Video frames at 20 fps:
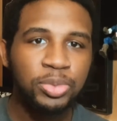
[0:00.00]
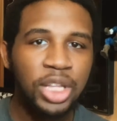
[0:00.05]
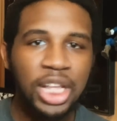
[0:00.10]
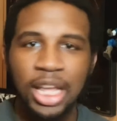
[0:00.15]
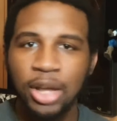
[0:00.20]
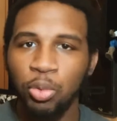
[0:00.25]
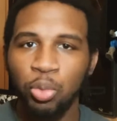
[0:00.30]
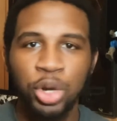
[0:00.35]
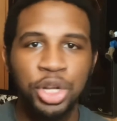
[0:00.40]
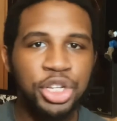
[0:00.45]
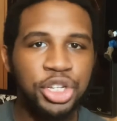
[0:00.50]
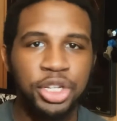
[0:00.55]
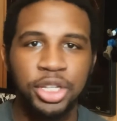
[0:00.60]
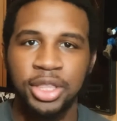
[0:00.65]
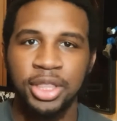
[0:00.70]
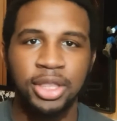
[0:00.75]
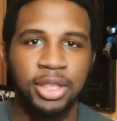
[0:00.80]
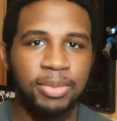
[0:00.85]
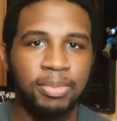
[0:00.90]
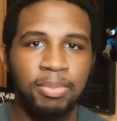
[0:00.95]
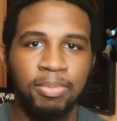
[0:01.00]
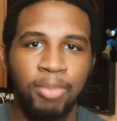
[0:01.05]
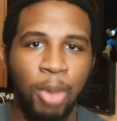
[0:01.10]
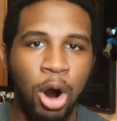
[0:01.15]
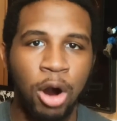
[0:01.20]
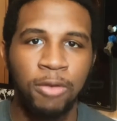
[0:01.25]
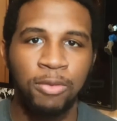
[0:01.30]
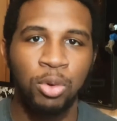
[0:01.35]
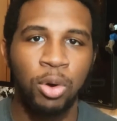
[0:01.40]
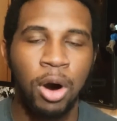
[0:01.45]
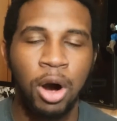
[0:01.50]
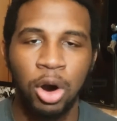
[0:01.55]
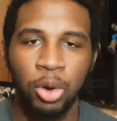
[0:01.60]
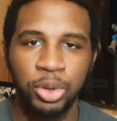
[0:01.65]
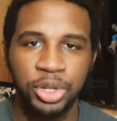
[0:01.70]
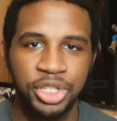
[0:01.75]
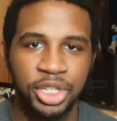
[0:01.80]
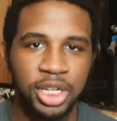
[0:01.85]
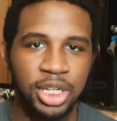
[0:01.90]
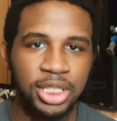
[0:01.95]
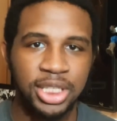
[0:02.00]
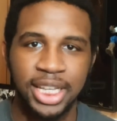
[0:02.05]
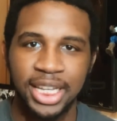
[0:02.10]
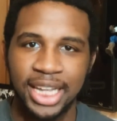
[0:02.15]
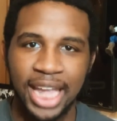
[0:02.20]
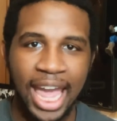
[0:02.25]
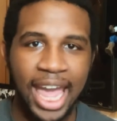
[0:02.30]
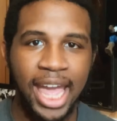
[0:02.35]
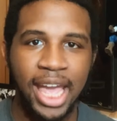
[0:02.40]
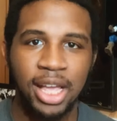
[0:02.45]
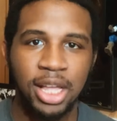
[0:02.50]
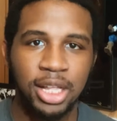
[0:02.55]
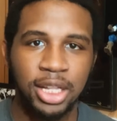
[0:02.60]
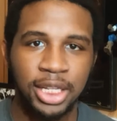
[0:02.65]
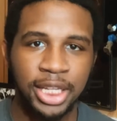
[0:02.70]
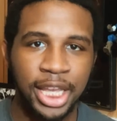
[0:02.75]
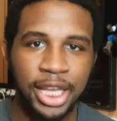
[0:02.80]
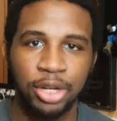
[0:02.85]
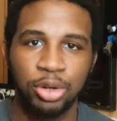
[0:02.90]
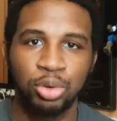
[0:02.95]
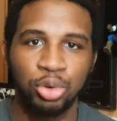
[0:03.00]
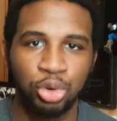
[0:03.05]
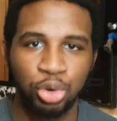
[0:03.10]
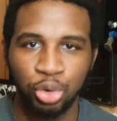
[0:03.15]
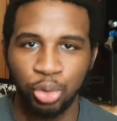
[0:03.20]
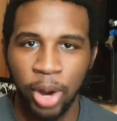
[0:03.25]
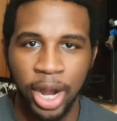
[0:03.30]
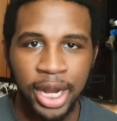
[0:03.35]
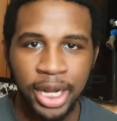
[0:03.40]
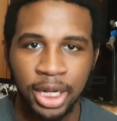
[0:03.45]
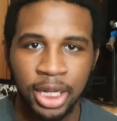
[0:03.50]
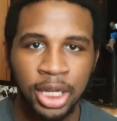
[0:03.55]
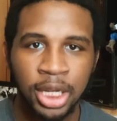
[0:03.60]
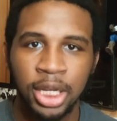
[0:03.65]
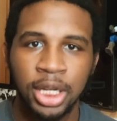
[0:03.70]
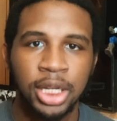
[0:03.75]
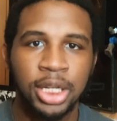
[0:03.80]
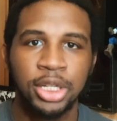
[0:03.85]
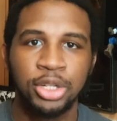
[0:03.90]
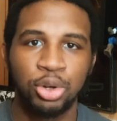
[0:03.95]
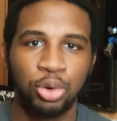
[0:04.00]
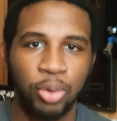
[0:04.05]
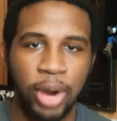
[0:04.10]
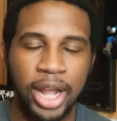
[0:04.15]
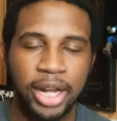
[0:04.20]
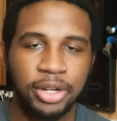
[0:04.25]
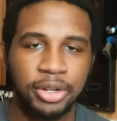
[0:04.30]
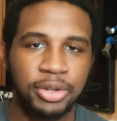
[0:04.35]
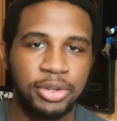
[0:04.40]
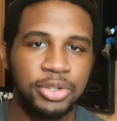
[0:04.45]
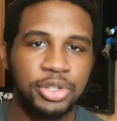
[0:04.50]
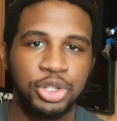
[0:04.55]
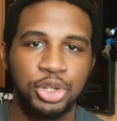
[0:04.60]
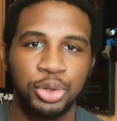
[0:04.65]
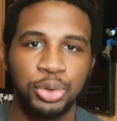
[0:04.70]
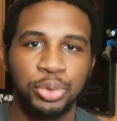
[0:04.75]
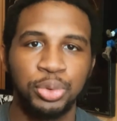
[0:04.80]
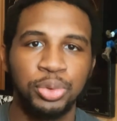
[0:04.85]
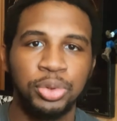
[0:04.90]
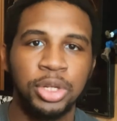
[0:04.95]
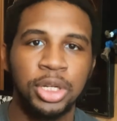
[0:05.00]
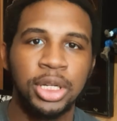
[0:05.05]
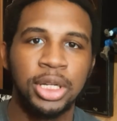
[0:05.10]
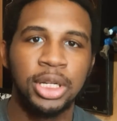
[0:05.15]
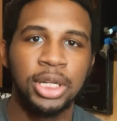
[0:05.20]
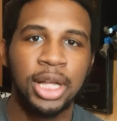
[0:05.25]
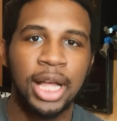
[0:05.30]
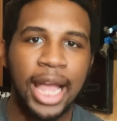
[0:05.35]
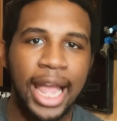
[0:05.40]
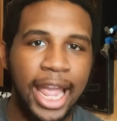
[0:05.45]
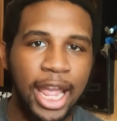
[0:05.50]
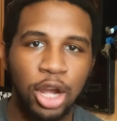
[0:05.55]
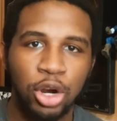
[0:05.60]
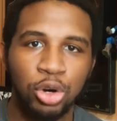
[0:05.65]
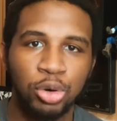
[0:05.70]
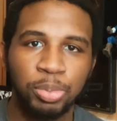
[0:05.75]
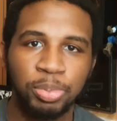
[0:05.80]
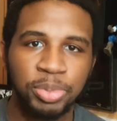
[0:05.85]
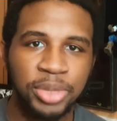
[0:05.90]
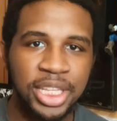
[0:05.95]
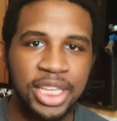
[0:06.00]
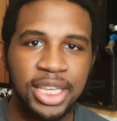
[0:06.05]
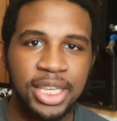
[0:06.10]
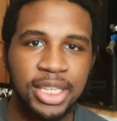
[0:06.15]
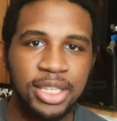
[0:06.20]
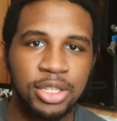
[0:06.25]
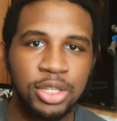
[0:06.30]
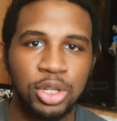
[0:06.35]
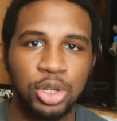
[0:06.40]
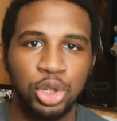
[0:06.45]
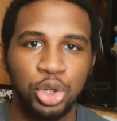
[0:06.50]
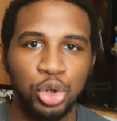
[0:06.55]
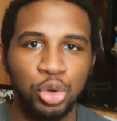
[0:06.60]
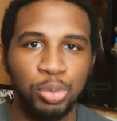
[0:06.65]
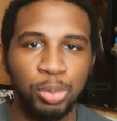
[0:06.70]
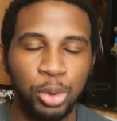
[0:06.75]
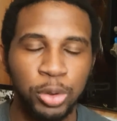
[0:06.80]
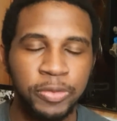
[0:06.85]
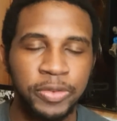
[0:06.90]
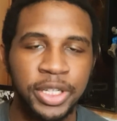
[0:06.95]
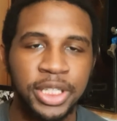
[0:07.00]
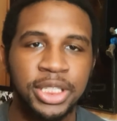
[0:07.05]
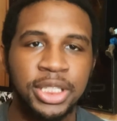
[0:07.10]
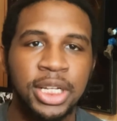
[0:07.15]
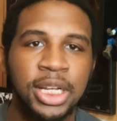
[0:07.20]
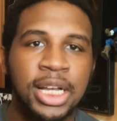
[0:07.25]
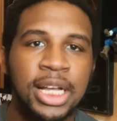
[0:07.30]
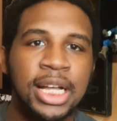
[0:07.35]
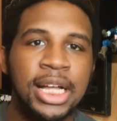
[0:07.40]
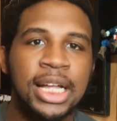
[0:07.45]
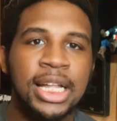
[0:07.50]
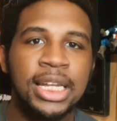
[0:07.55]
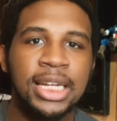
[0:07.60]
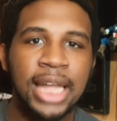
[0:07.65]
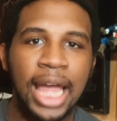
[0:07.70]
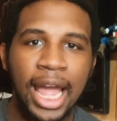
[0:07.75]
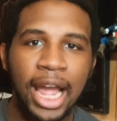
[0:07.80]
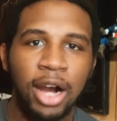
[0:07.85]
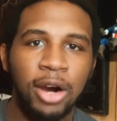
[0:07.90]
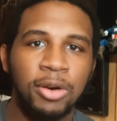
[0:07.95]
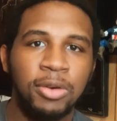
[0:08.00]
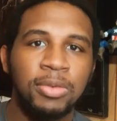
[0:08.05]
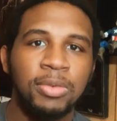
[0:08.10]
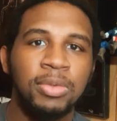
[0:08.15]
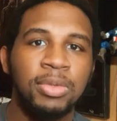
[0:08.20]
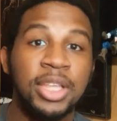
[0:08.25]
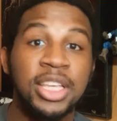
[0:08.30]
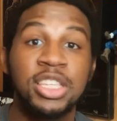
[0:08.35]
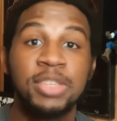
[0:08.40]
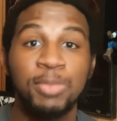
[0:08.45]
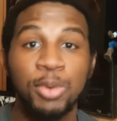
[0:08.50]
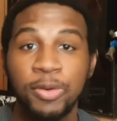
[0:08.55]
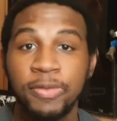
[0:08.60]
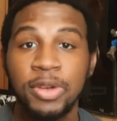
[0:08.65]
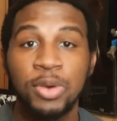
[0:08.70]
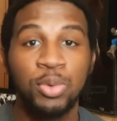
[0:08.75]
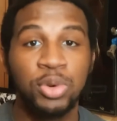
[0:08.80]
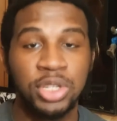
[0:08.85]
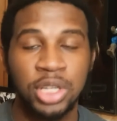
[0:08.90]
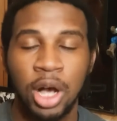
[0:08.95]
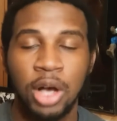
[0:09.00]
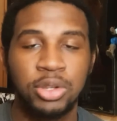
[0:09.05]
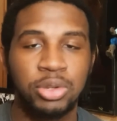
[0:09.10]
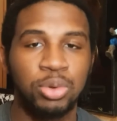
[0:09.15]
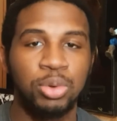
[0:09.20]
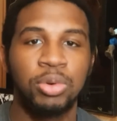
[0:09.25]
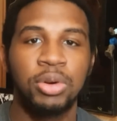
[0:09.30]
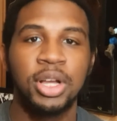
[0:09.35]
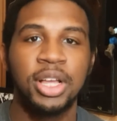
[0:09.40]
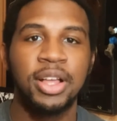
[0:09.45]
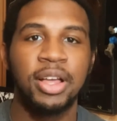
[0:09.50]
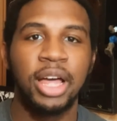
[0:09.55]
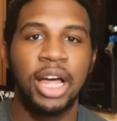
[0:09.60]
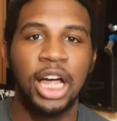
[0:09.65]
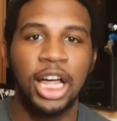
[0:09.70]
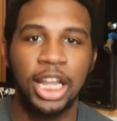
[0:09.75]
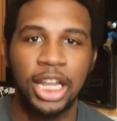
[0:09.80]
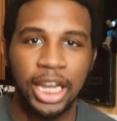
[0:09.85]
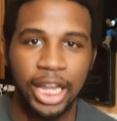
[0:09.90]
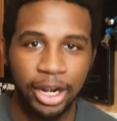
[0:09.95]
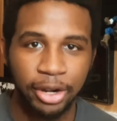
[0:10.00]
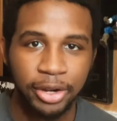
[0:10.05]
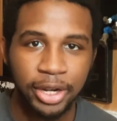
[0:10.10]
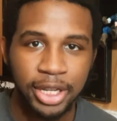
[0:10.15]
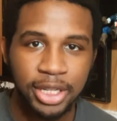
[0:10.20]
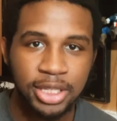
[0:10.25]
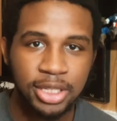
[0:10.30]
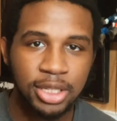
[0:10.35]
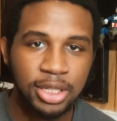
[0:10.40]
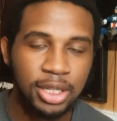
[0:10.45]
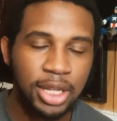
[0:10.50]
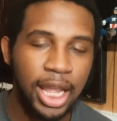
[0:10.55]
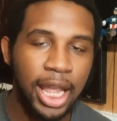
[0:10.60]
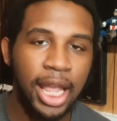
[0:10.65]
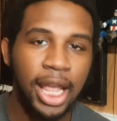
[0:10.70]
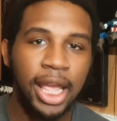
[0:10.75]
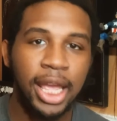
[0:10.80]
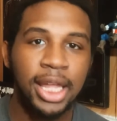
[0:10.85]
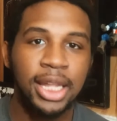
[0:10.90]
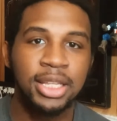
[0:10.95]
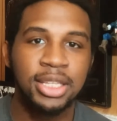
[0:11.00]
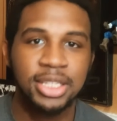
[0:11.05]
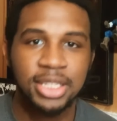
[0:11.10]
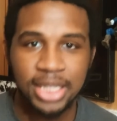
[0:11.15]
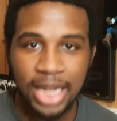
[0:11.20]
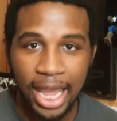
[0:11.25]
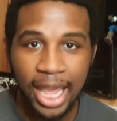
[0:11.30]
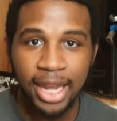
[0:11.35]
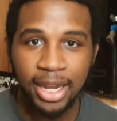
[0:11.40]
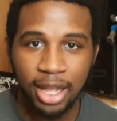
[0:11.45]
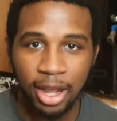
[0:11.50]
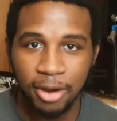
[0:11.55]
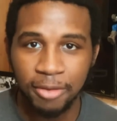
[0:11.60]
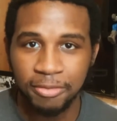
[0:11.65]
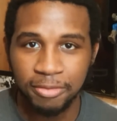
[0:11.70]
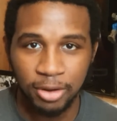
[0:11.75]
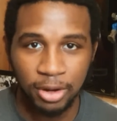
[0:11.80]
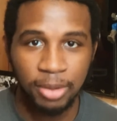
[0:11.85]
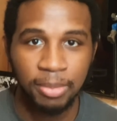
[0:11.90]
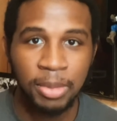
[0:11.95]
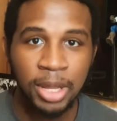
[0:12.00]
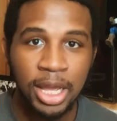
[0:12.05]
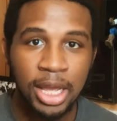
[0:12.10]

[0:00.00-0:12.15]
which Marvel always does, they can't get great directors to helm these new movies. Now, this movie was also hilarious, and standout from